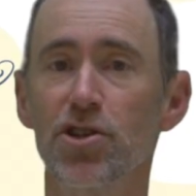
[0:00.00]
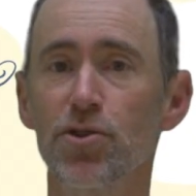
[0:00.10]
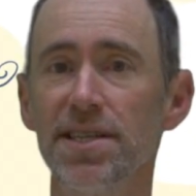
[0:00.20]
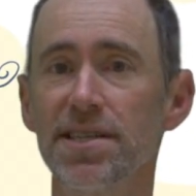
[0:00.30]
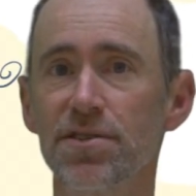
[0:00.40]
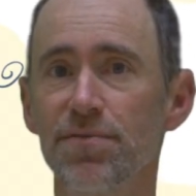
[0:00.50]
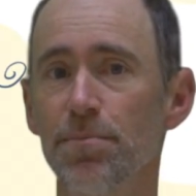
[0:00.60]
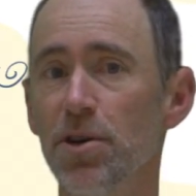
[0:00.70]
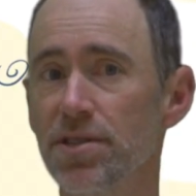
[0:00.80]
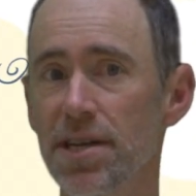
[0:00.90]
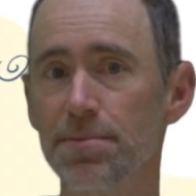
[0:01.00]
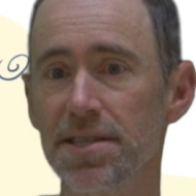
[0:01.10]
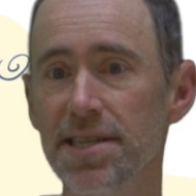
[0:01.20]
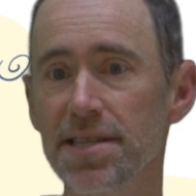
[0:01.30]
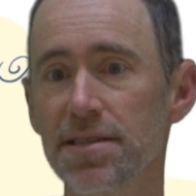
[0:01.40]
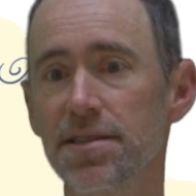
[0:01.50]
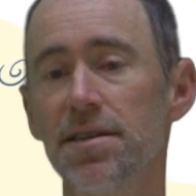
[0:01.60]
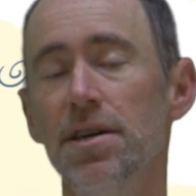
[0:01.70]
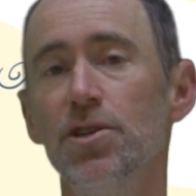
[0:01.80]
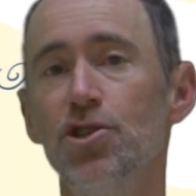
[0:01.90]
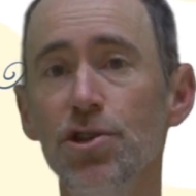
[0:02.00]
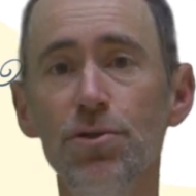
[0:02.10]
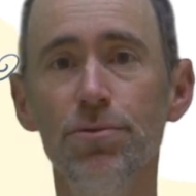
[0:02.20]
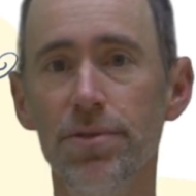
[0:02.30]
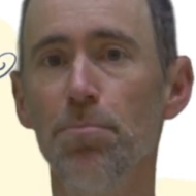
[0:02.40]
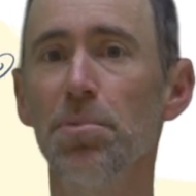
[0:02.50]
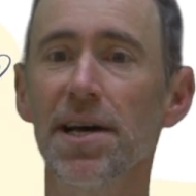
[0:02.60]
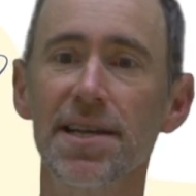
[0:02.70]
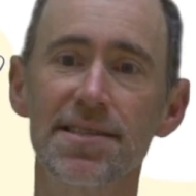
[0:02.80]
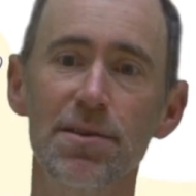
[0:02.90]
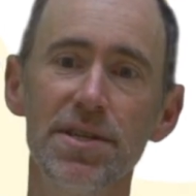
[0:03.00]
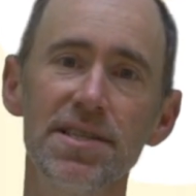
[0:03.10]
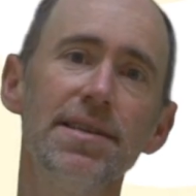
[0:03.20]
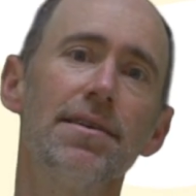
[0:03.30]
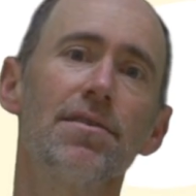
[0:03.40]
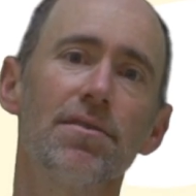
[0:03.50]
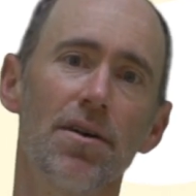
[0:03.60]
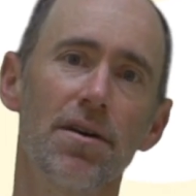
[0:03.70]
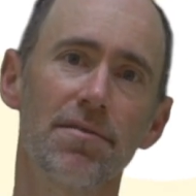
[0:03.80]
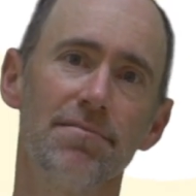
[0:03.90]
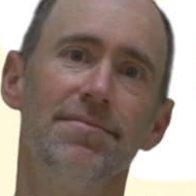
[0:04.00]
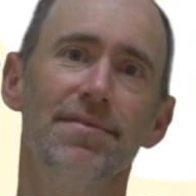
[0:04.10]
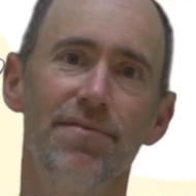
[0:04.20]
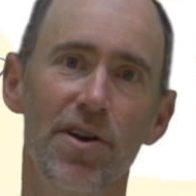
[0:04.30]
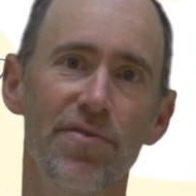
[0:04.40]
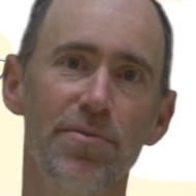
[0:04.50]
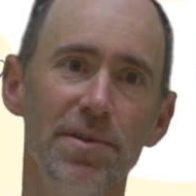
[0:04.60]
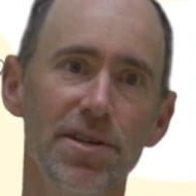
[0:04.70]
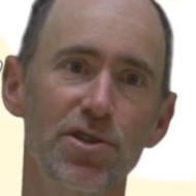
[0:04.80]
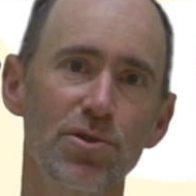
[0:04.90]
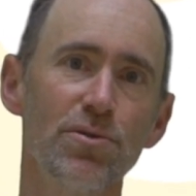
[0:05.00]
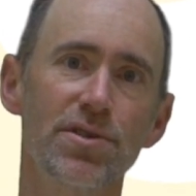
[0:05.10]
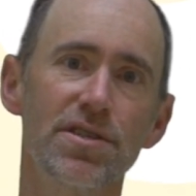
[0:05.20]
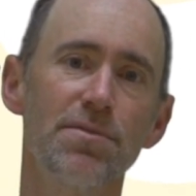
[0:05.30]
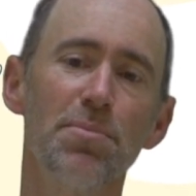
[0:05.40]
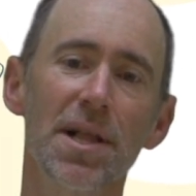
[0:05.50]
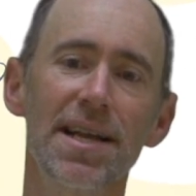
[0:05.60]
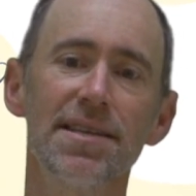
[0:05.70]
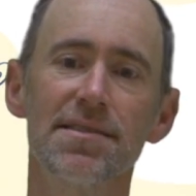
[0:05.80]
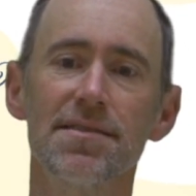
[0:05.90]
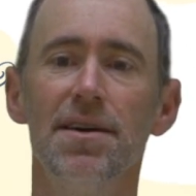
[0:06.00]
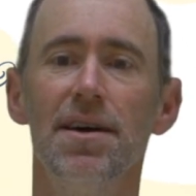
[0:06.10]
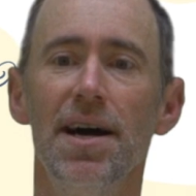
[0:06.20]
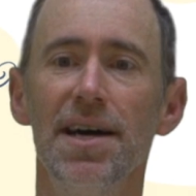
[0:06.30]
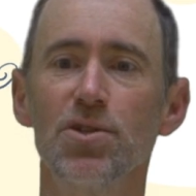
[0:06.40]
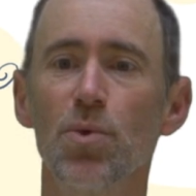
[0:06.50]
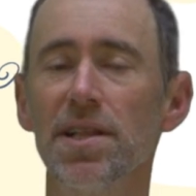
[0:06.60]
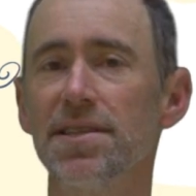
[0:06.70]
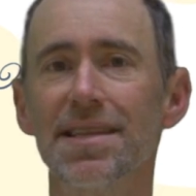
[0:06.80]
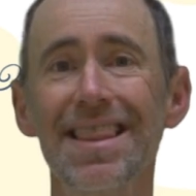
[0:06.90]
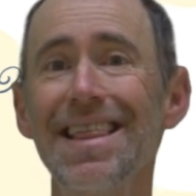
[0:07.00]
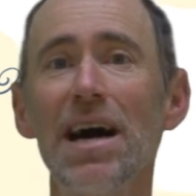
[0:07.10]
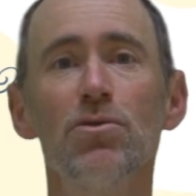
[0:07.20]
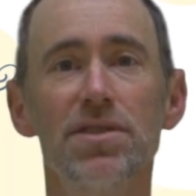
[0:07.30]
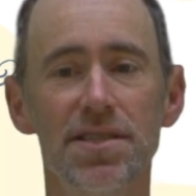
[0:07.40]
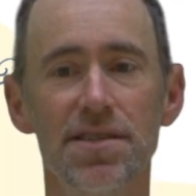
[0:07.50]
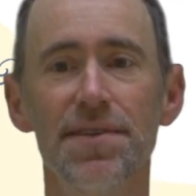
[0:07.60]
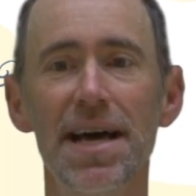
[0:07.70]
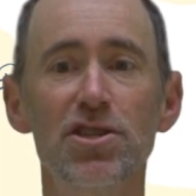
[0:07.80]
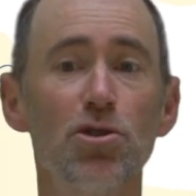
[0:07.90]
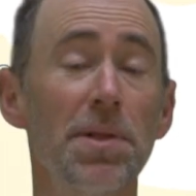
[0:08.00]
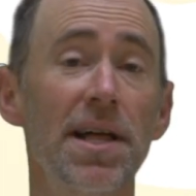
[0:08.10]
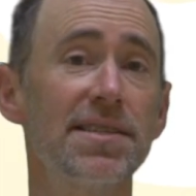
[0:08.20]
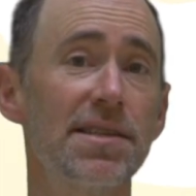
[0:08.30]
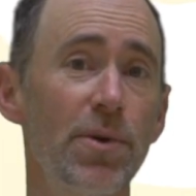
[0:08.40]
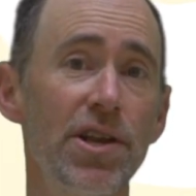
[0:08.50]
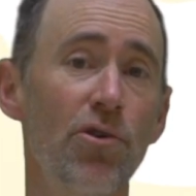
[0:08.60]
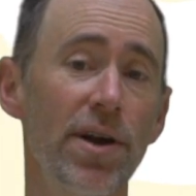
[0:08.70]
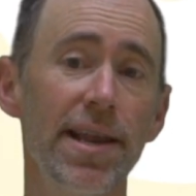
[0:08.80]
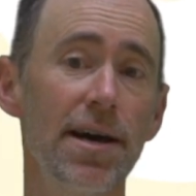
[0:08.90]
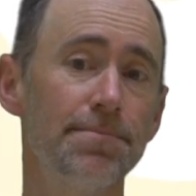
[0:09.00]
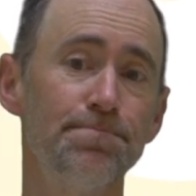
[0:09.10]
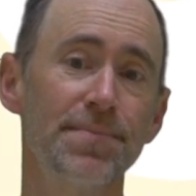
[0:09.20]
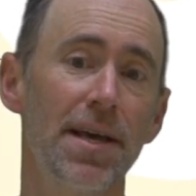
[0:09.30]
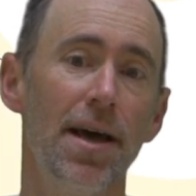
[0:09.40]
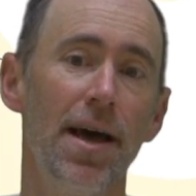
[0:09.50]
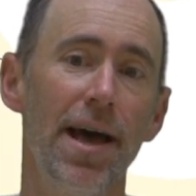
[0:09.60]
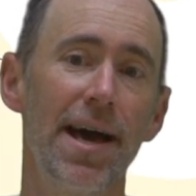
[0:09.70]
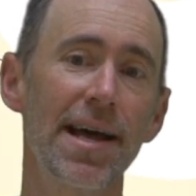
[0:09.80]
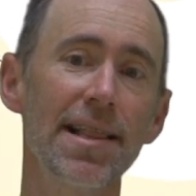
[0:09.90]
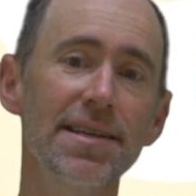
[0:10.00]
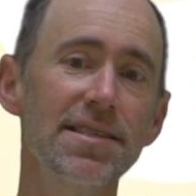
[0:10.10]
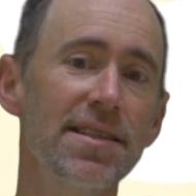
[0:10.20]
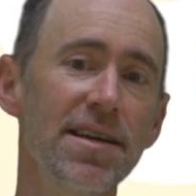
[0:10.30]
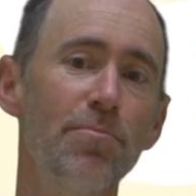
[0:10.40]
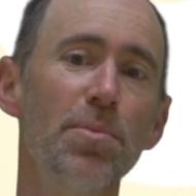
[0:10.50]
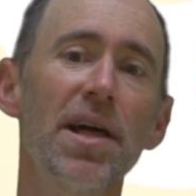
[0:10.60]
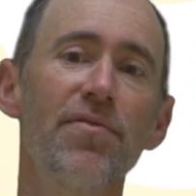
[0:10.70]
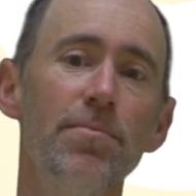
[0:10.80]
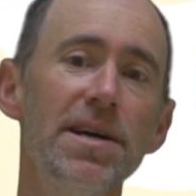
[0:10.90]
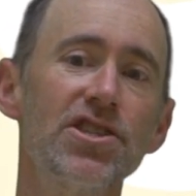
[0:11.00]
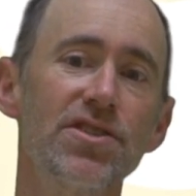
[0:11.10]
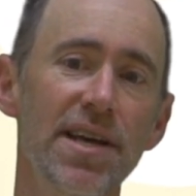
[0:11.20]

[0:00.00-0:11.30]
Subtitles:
transition from those types of disks to the planets that we see, our very familiar solar system planets, as well as the thousands of exoplanets that we know right now. And I like to think of planet formation as